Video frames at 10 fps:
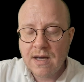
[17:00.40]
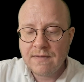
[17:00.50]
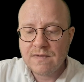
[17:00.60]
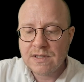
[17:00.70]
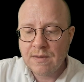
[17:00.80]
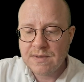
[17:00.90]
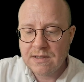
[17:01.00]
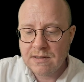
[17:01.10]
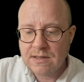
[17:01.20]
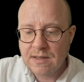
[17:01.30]
of
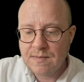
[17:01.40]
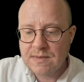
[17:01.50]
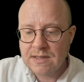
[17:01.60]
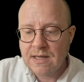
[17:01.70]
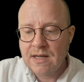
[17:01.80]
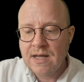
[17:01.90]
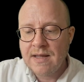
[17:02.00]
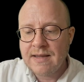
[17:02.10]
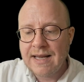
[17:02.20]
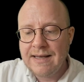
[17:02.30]
subsystems
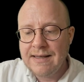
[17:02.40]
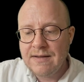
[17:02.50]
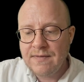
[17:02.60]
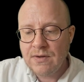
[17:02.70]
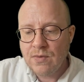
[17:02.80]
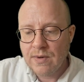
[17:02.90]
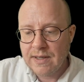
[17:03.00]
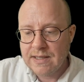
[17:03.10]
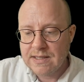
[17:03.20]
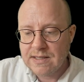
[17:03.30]
that living
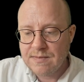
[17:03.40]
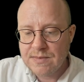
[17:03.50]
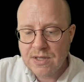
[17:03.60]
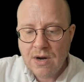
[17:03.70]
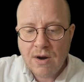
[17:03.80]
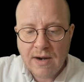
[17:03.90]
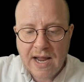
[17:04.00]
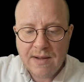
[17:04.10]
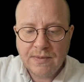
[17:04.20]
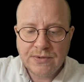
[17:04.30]
organisms are
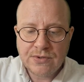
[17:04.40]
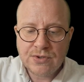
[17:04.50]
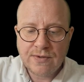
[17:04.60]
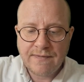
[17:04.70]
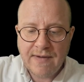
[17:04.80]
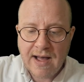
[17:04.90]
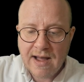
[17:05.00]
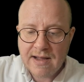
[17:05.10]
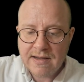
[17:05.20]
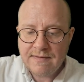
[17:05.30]
able to
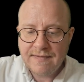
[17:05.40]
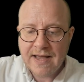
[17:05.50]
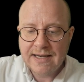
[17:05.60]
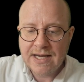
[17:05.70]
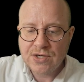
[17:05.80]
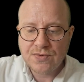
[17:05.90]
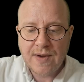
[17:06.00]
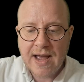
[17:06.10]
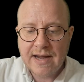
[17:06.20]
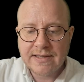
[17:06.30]
survive and
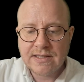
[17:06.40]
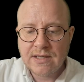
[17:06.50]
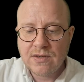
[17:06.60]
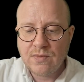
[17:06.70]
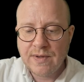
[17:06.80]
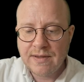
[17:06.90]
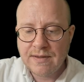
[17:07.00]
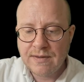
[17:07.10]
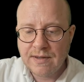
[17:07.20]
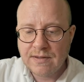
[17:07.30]
interact
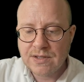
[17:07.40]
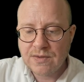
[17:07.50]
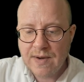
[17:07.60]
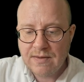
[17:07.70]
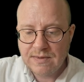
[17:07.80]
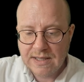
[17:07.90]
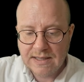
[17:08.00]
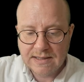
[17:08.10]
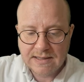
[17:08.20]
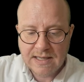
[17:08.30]
with their
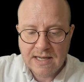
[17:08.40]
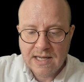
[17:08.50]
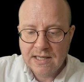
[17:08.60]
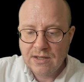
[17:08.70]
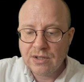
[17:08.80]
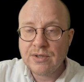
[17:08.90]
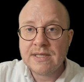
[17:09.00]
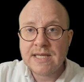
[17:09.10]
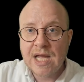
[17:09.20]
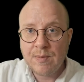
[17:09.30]
surroundings. And you can look
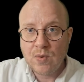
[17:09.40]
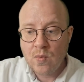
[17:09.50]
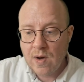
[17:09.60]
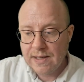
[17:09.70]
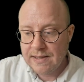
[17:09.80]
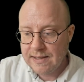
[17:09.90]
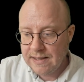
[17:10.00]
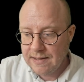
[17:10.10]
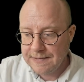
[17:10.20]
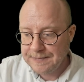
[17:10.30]
at Table 1
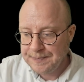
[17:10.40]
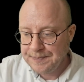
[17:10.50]
here.